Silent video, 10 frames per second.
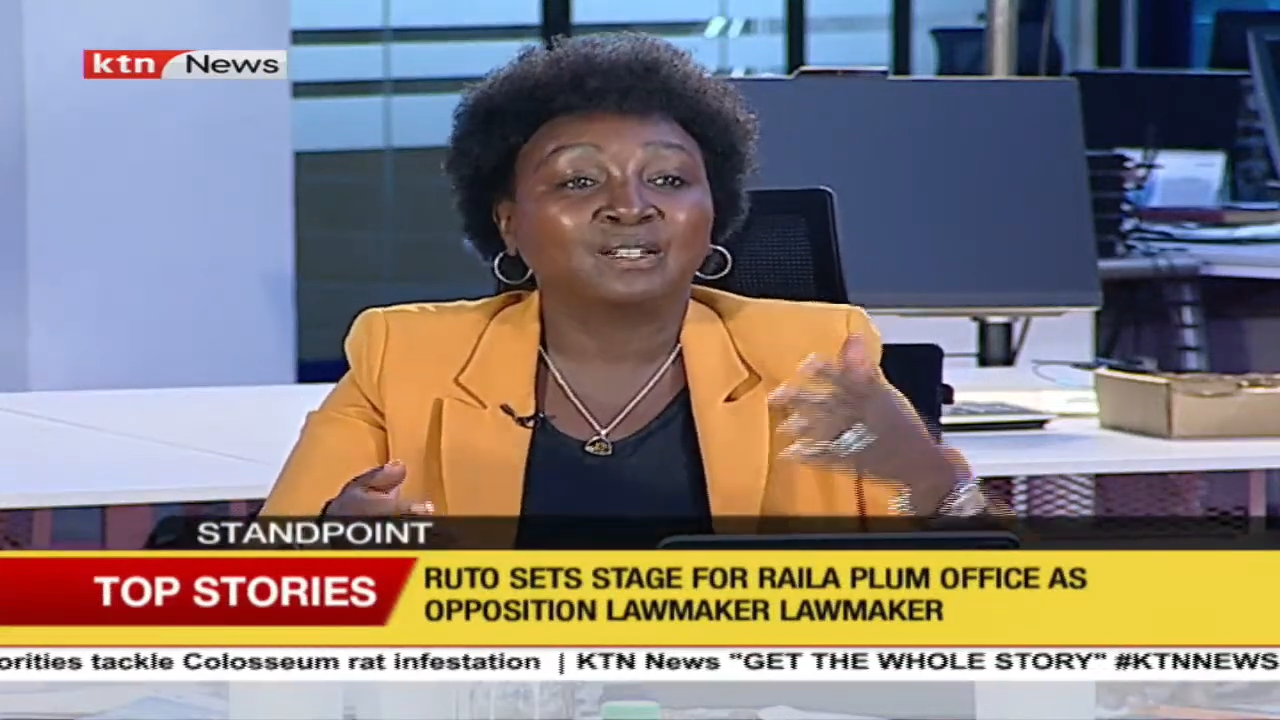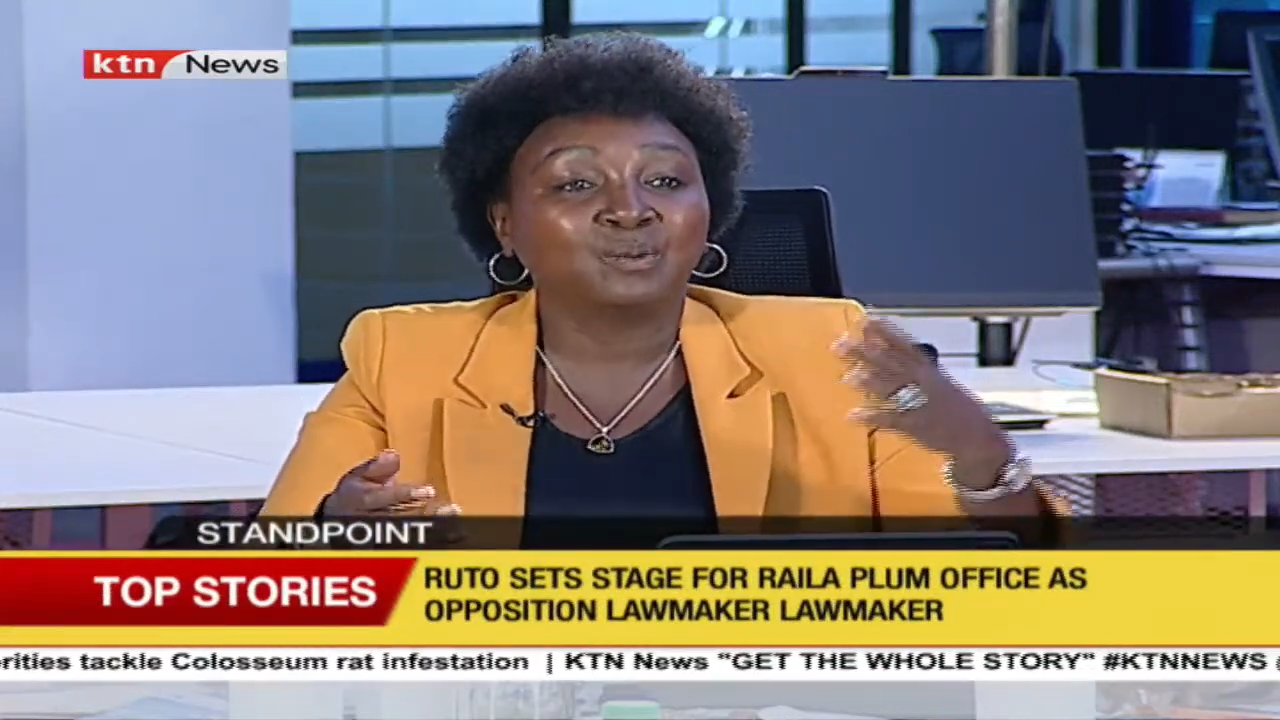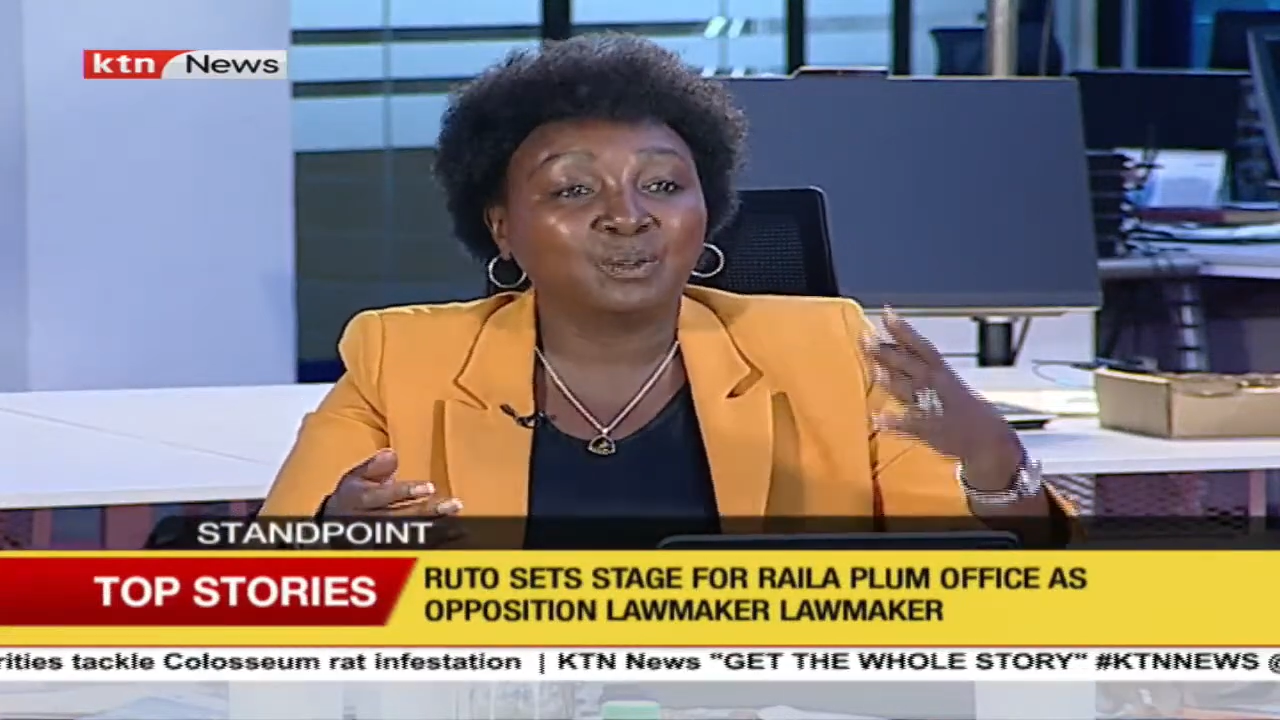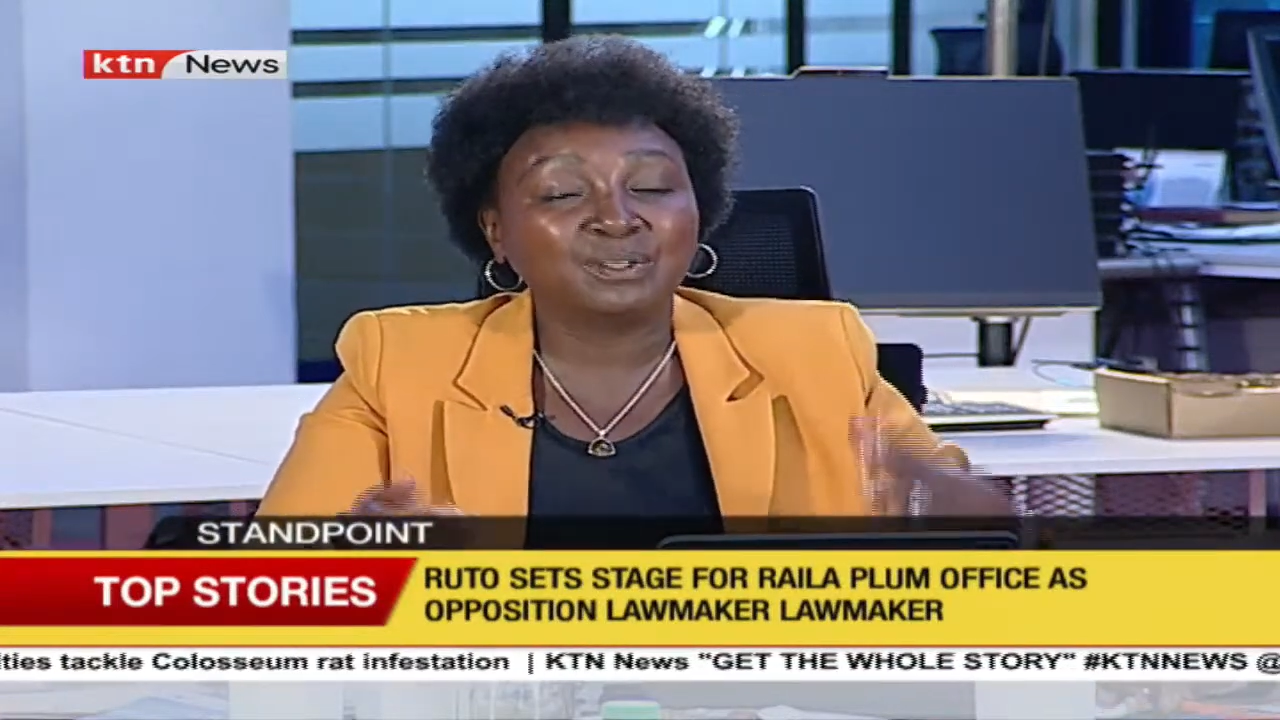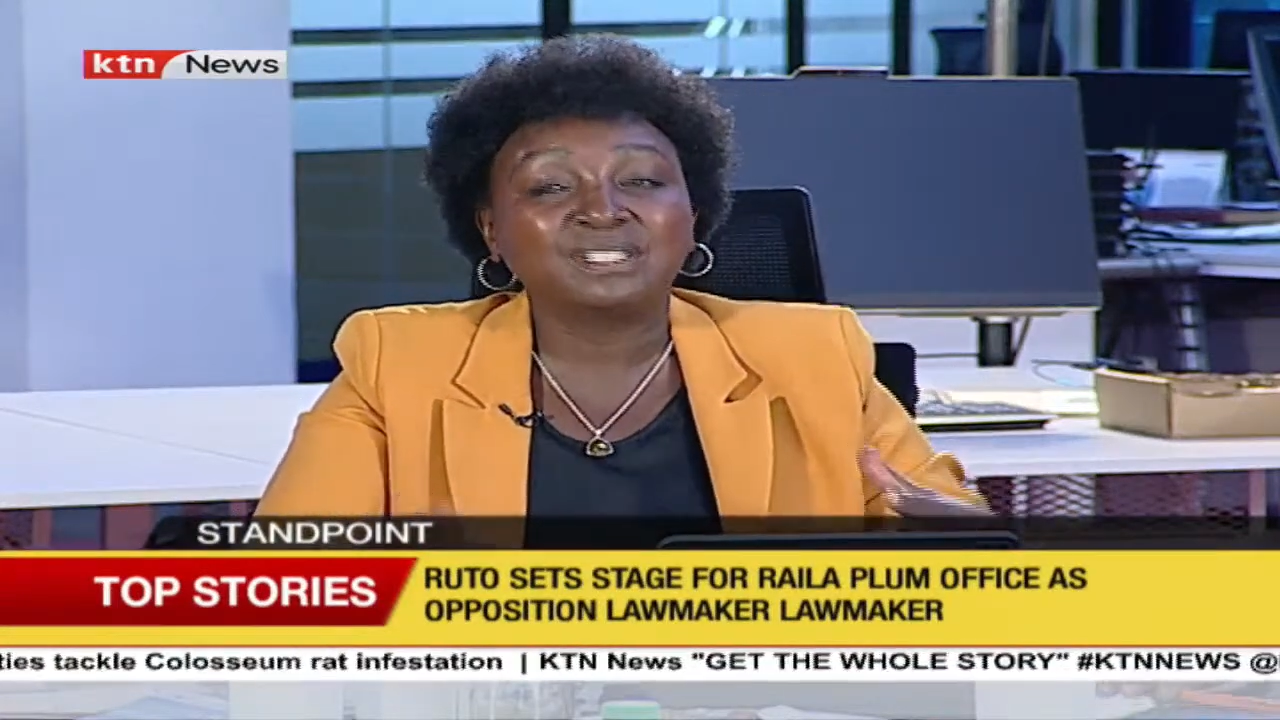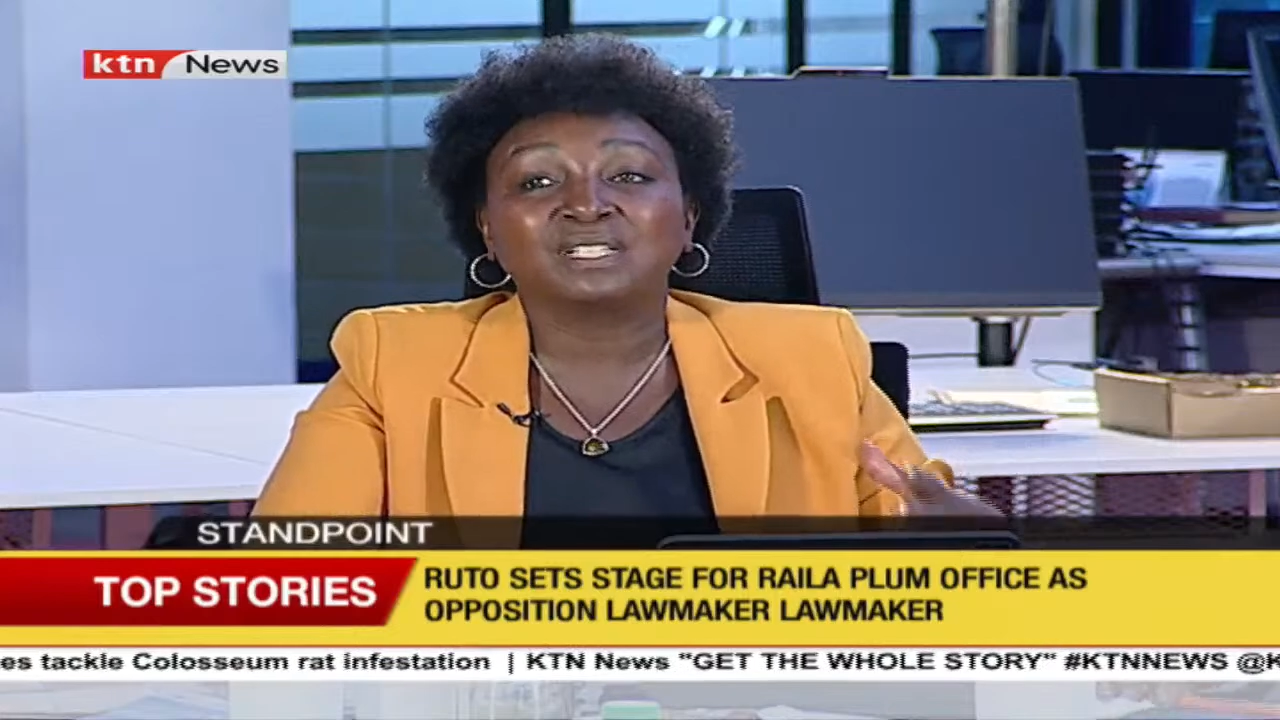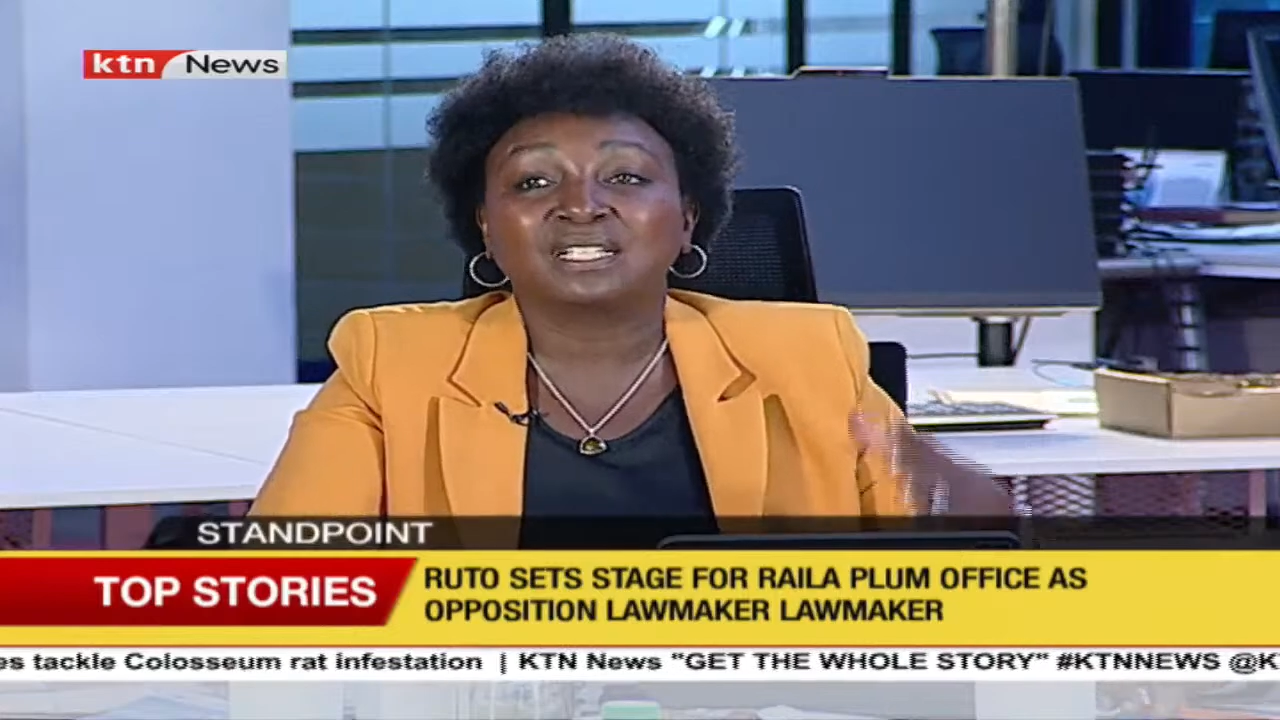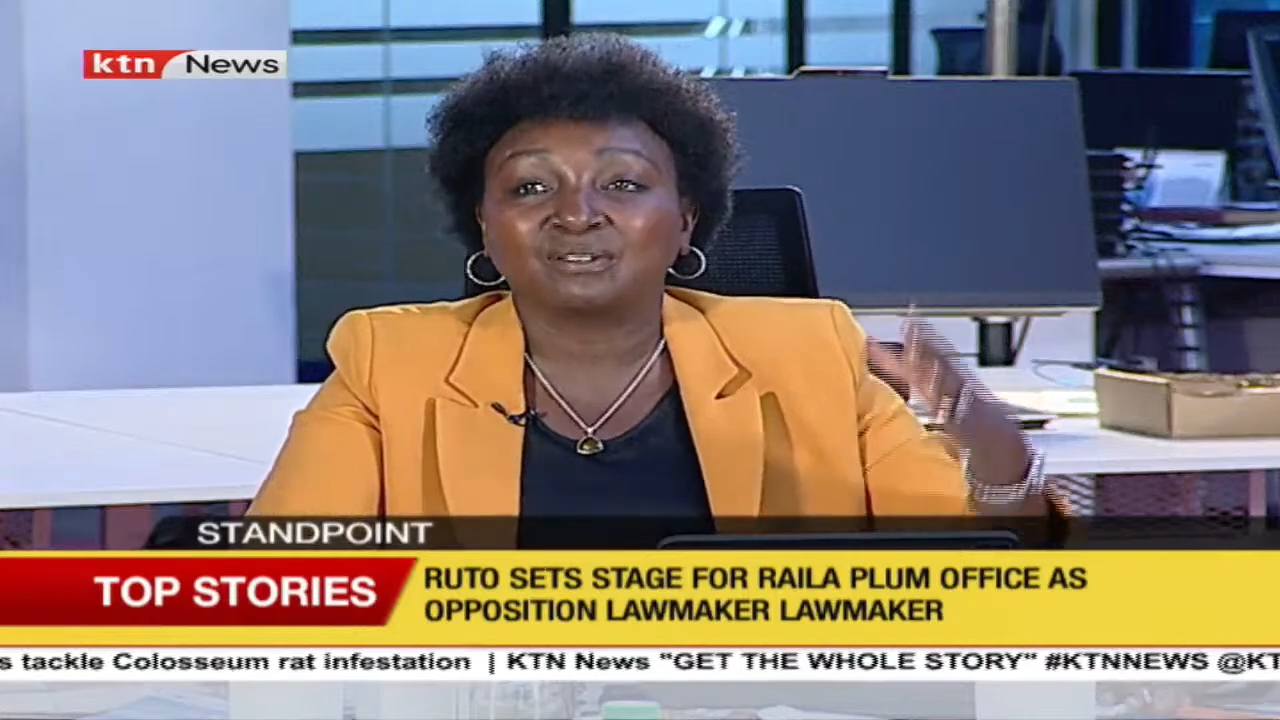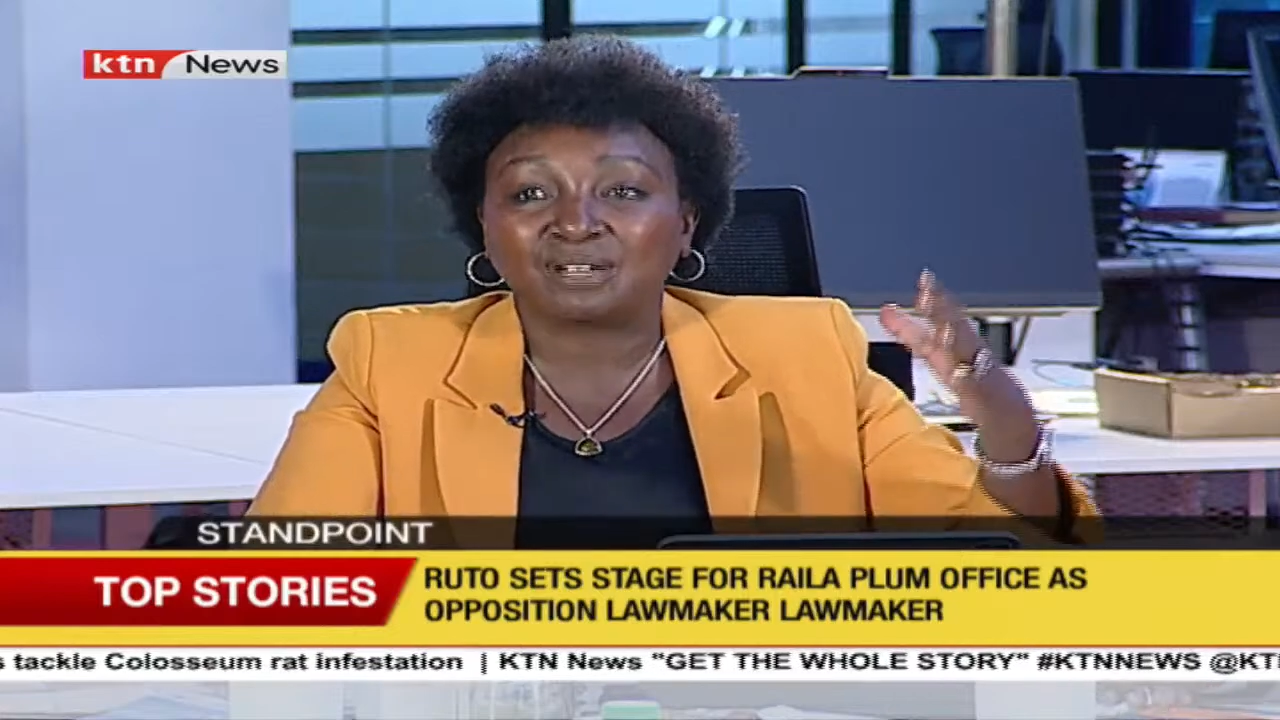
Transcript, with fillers: we would they